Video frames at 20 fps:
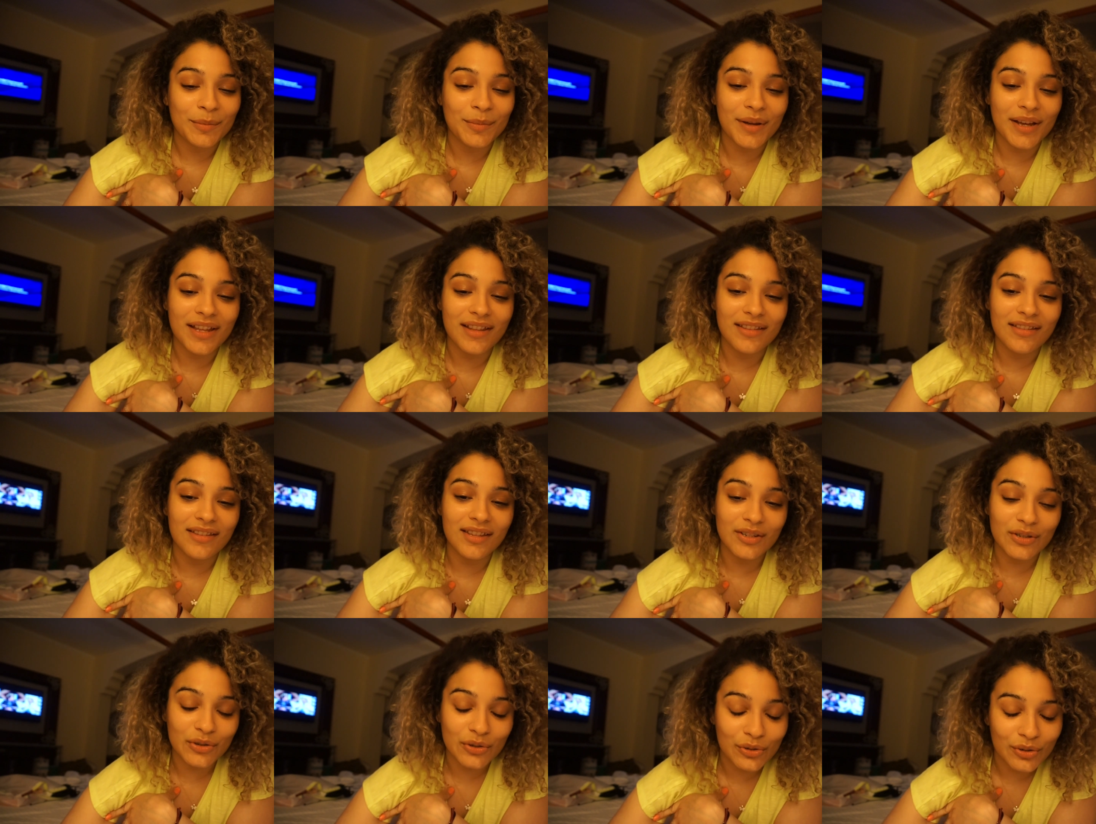But
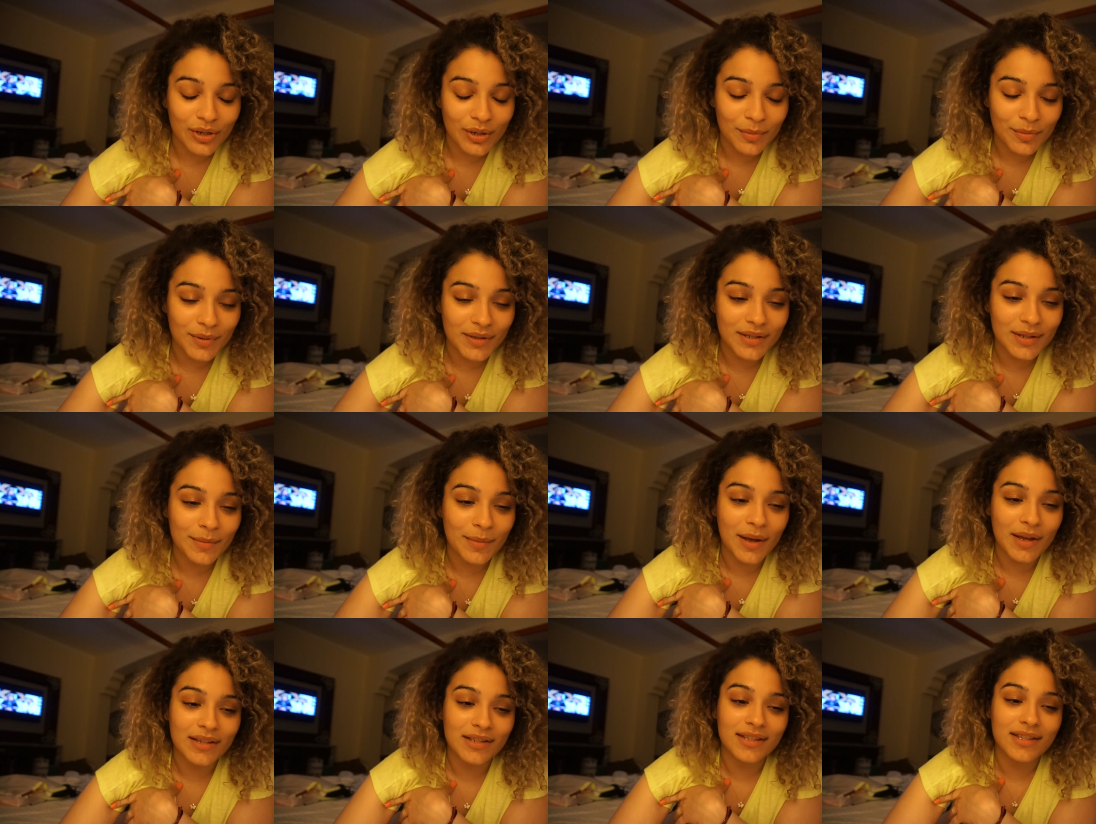this trip is
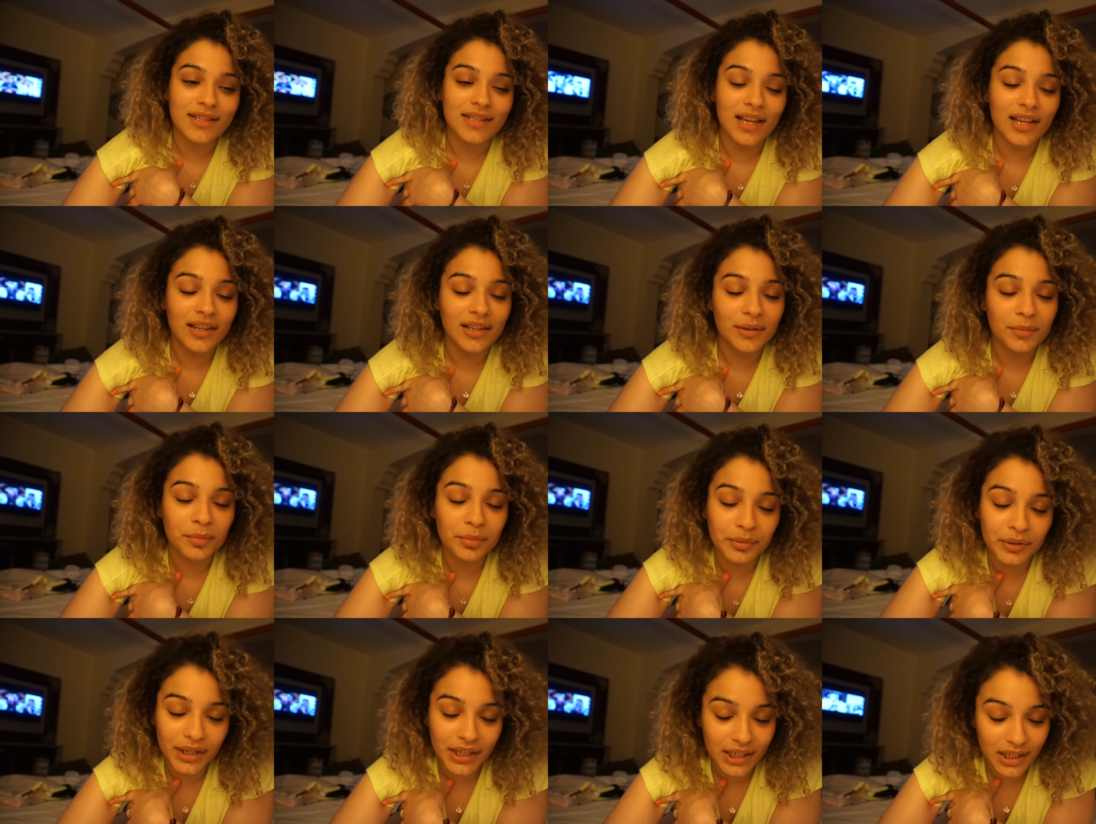about
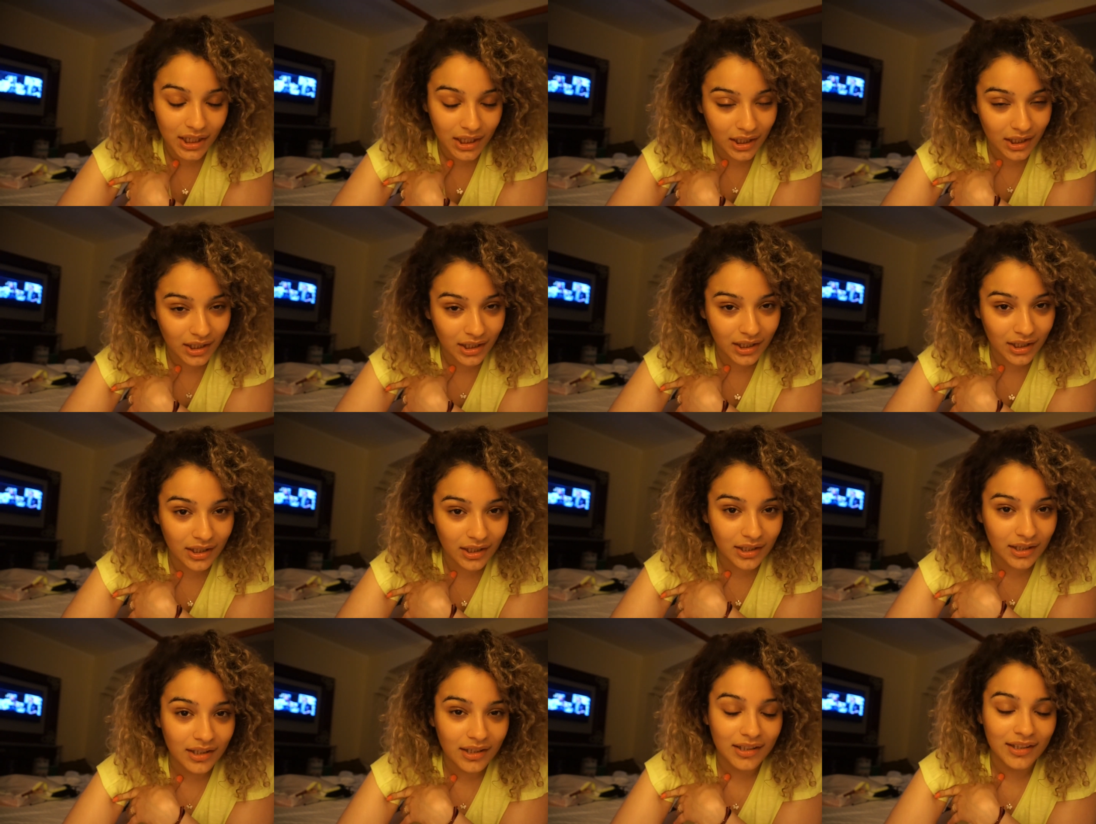
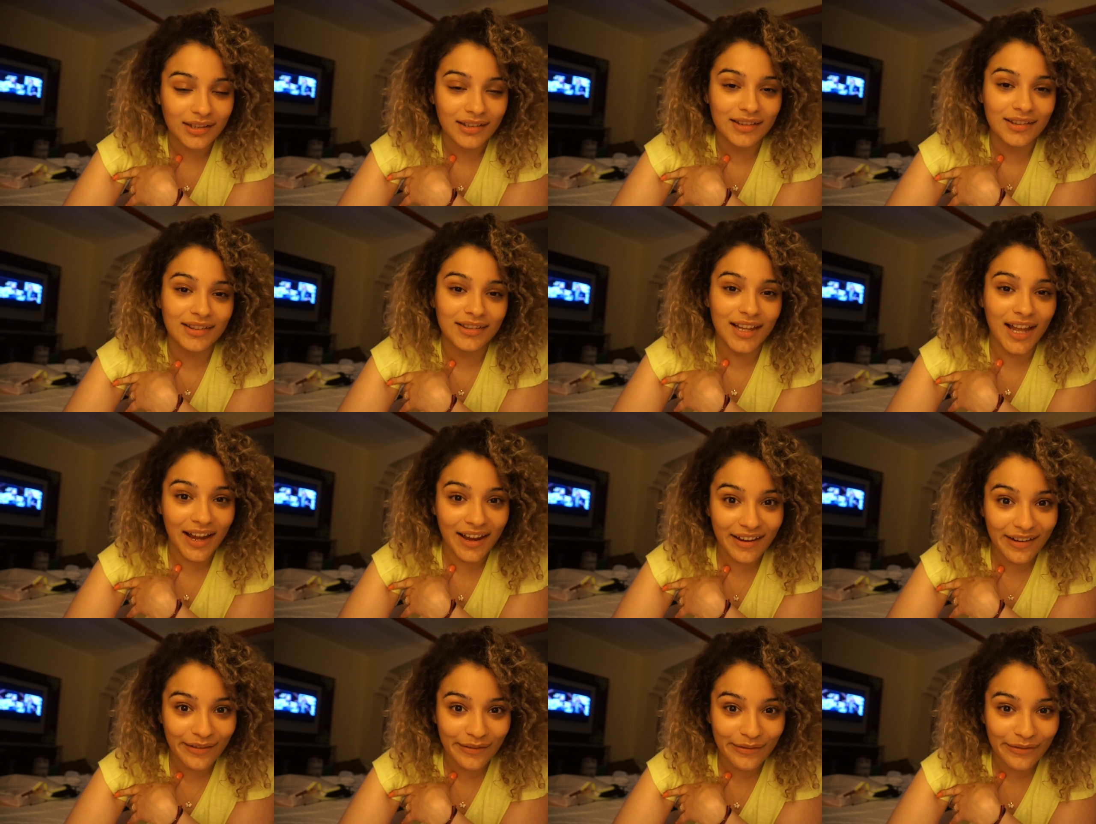celebrating
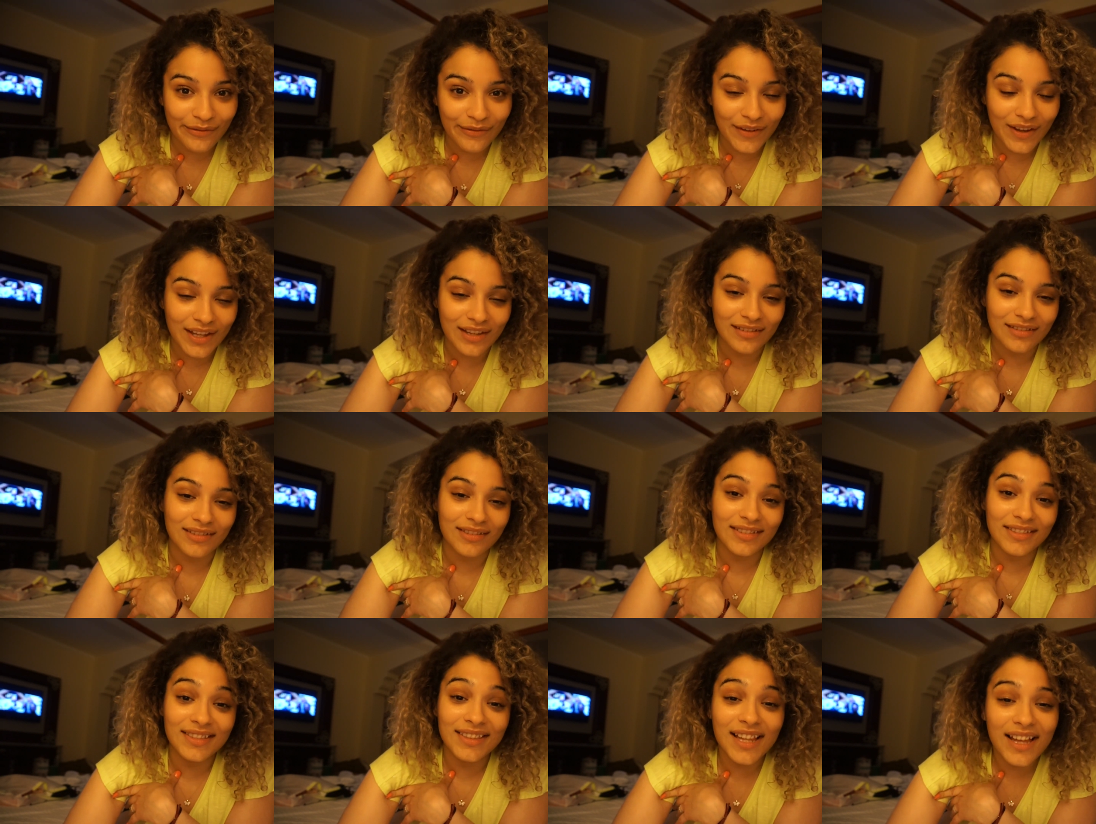life
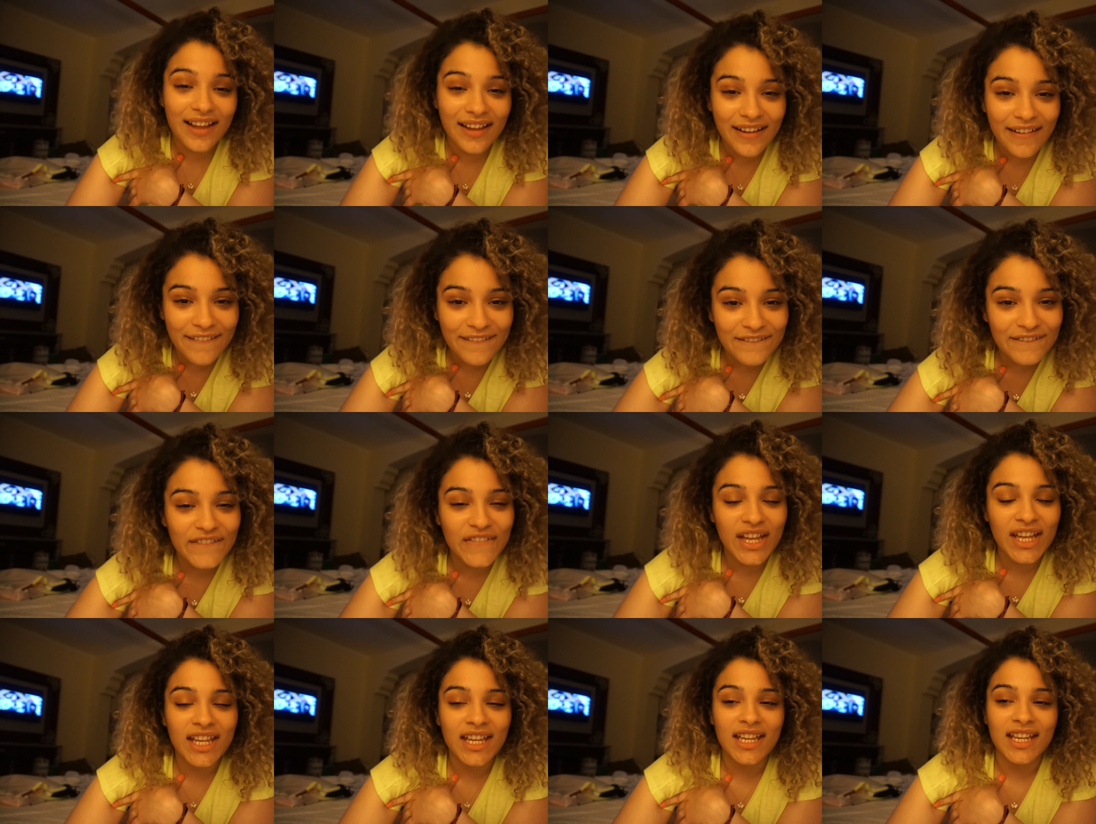and love
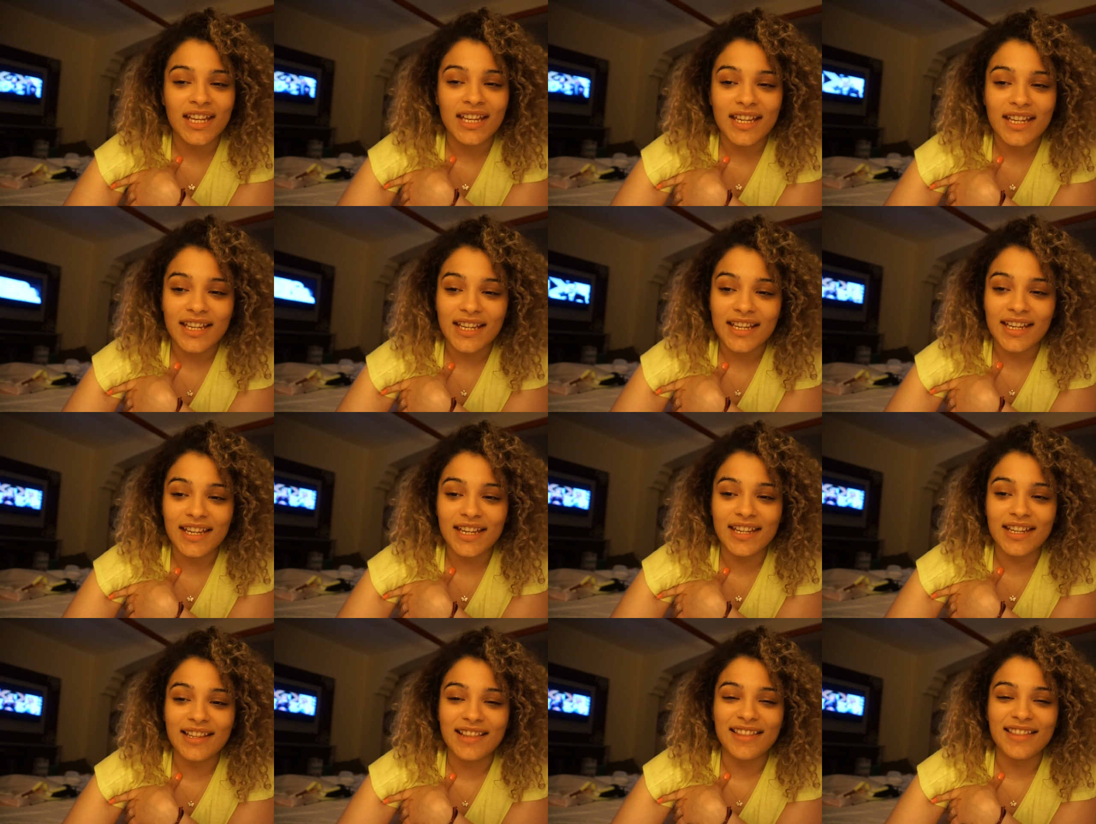
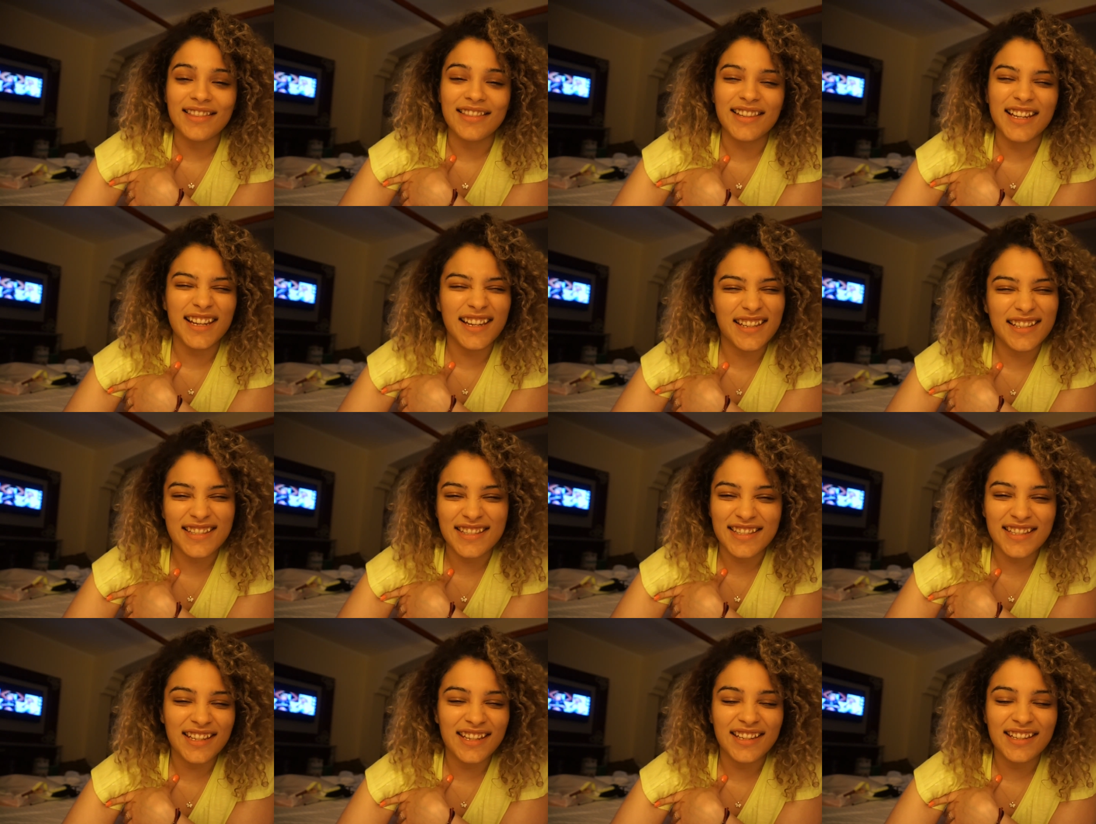and
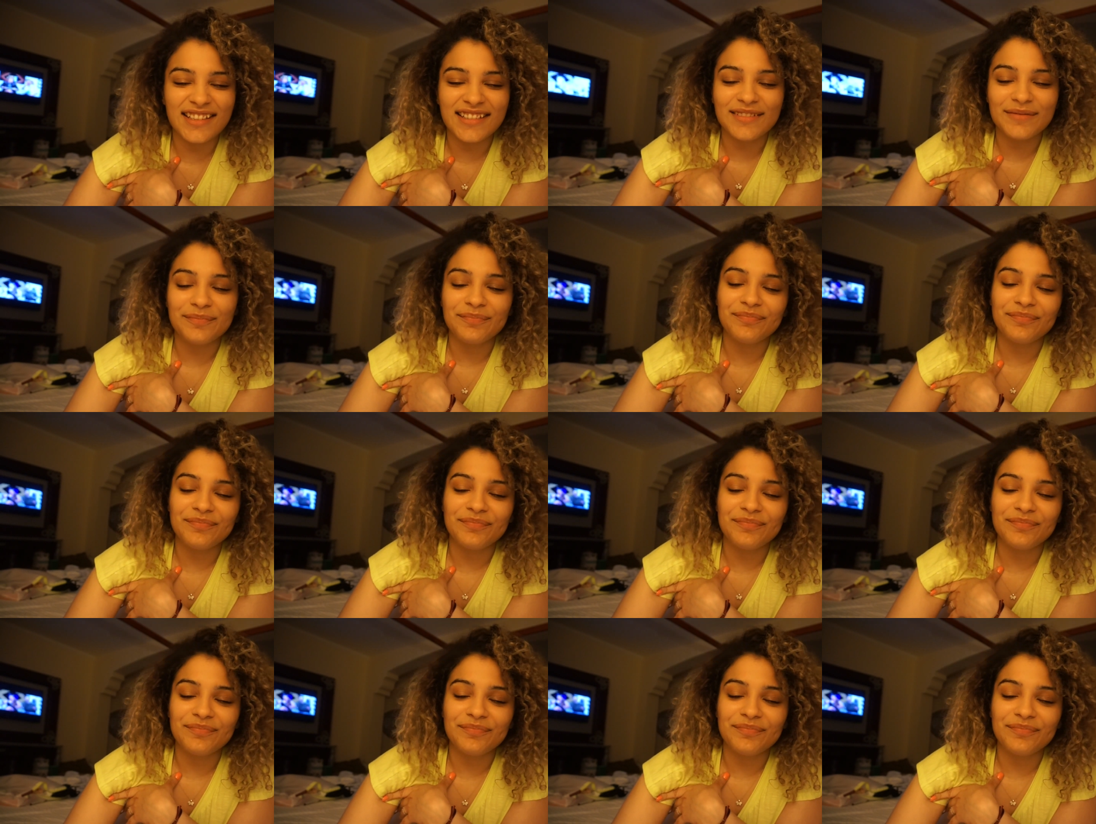legacy.